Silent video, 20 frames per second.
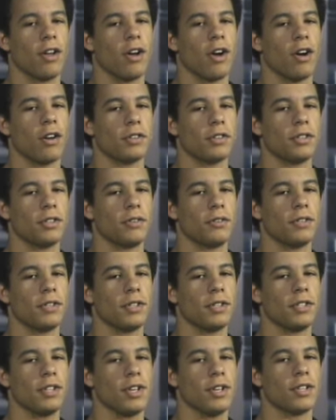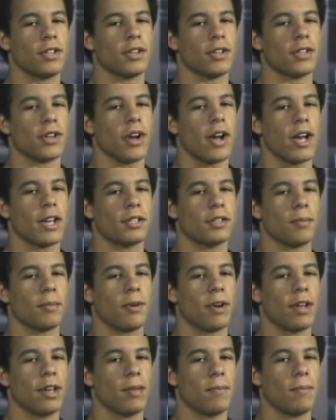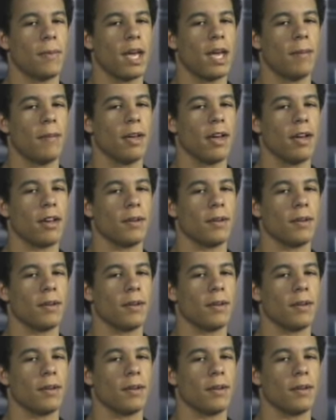All students and teachers are asked to bring in baby